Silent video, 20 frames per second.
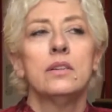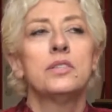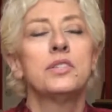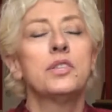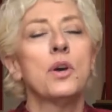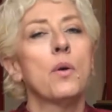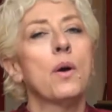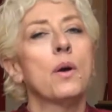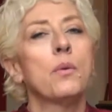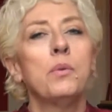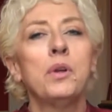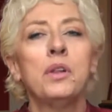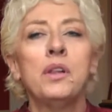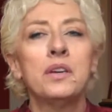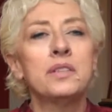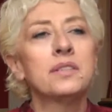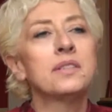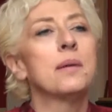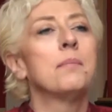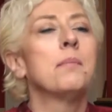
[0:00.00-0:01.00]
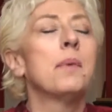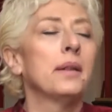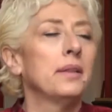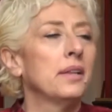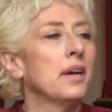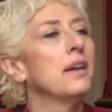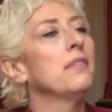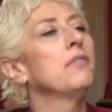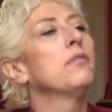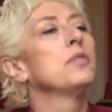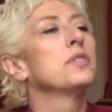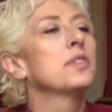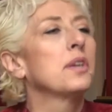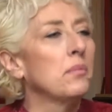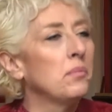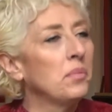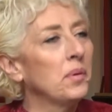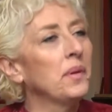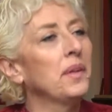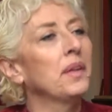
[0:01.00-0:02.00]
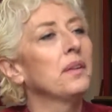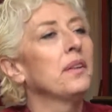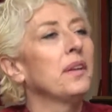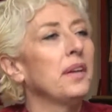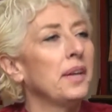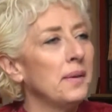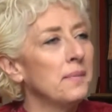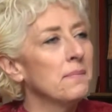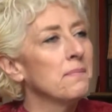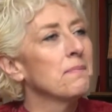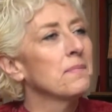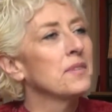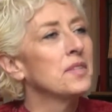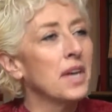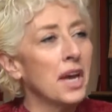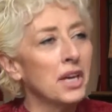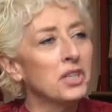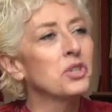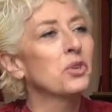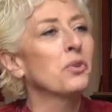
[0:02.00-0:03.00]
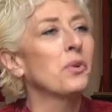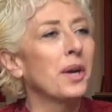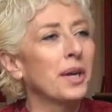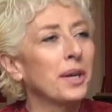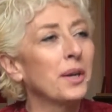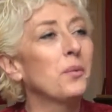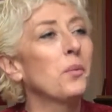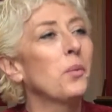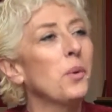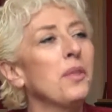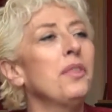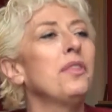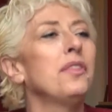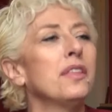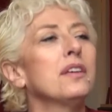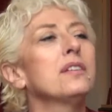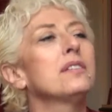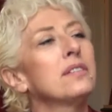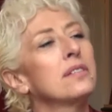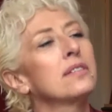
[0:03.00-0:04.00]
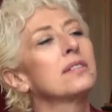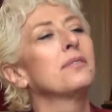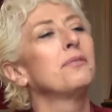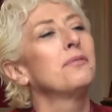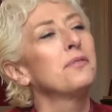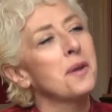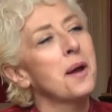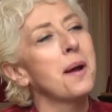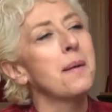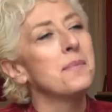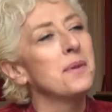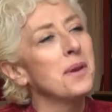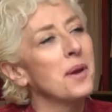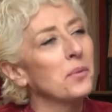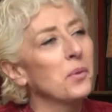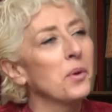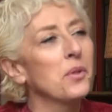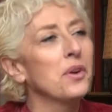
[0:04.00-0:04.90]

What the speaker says: So I realized that my life was completely saturated with this phenomenon,